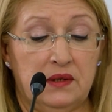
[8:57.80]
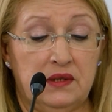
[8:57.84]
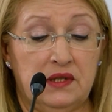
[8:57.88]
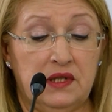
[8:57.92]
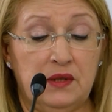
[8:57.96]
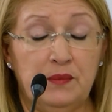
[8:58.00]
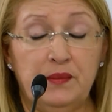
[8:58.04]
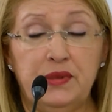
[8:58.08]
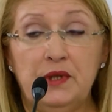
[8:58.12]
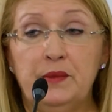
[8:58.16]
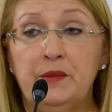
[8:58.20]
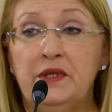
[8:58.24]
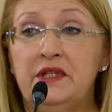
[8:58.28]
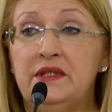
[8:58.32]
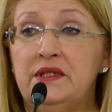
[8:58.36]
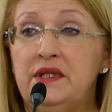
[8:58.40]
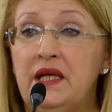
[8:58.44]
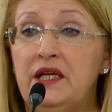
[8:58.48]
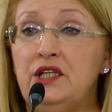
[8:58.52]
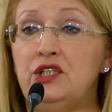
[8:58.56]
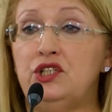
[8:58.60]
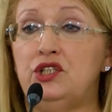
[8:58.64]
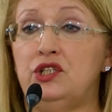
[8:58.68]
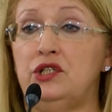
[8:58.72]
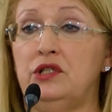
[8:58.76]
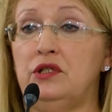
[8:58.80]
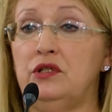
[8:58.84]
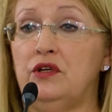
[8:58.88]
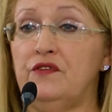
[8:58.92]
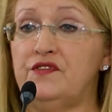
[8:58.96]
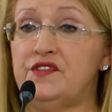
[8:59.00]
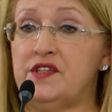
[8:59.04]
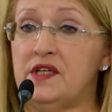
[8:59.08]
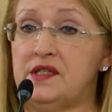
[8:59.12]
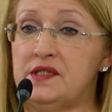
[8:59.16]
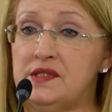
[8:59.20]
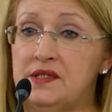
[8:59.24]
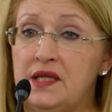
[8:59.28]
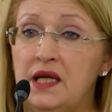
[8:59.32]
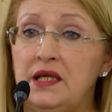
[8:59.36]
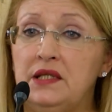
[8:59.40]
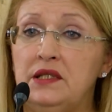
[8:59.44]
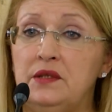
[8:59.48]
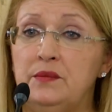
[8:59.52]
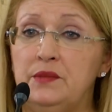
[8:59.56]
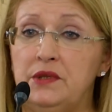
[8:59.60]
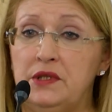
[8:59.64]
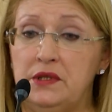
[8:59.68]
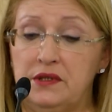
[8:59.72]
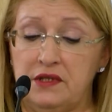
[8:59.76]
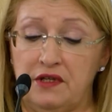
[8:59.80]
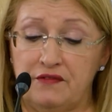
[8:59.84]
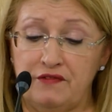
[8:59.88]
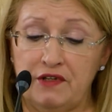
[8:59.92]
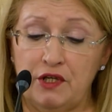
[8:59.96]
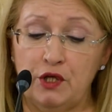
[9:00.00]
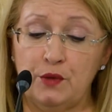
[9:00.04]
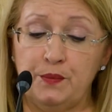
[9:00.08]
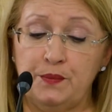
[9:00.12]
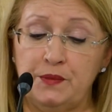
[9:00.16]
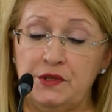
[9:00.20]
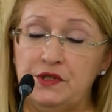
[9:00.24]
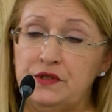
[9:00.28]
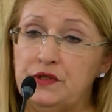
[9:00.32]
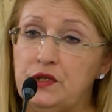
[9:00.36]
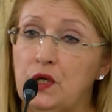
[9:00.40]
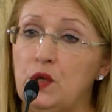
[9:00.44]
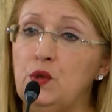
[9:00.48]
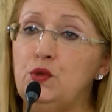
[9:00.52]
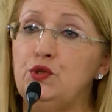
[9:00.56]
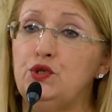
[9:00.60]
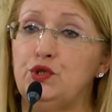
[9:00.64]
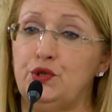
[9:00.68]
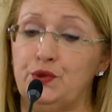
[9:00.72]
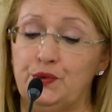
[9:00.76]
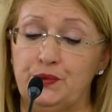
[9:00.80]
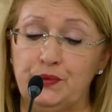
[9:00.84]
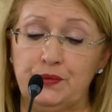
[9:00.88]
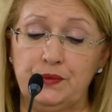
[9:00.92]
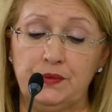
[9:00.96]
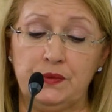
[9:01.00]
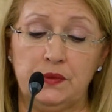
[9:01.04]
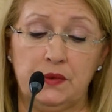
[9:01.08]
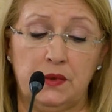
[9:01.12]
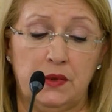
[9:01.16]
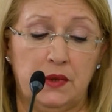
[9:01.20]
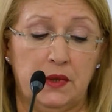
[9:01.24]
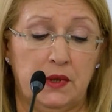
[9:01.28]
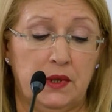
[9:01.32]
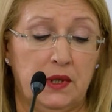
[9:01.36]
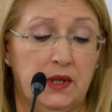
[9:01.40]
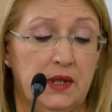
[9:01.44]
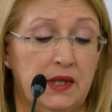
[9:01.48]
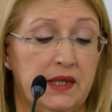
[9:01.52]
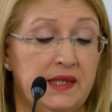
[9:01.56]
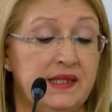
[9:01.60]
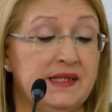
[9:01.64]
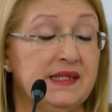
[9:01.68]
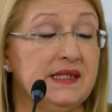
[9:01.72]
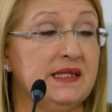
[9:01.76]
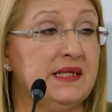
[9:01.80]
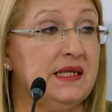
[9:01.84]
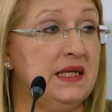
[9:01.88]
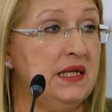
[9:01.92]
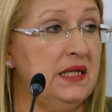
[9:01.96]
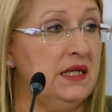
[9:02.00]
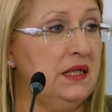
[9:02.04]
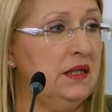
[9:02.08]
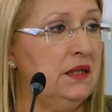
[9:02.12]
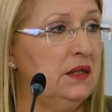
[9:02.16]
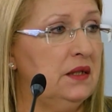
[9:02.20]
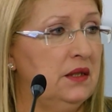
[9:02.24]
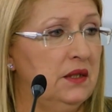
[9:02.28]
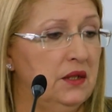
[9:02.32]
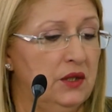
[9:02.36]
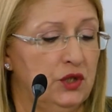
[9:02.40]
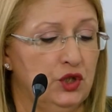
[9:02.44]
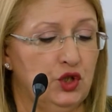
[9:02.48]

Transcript: The implementation of Sustainable Development Goal 2 is key